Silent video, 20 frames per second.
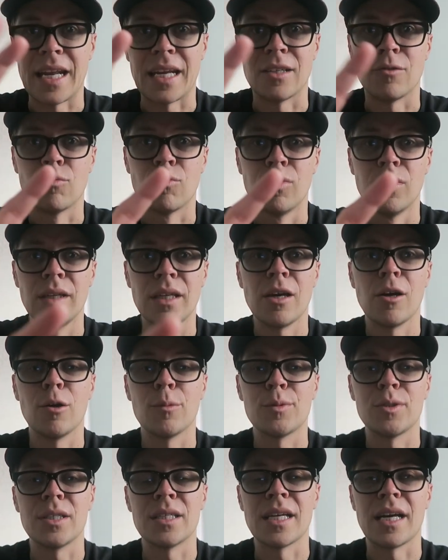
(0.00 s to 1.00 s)
And I really
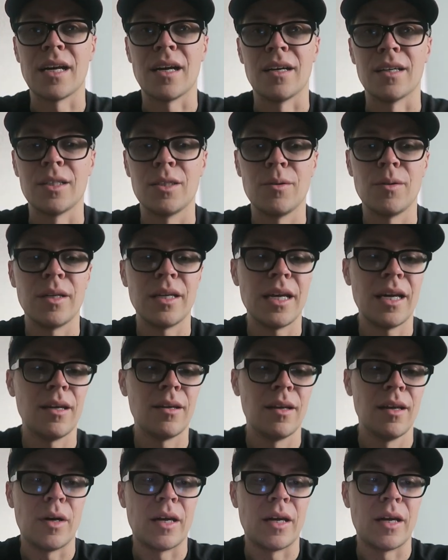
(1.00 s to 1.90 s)
hope she's not onto it yet,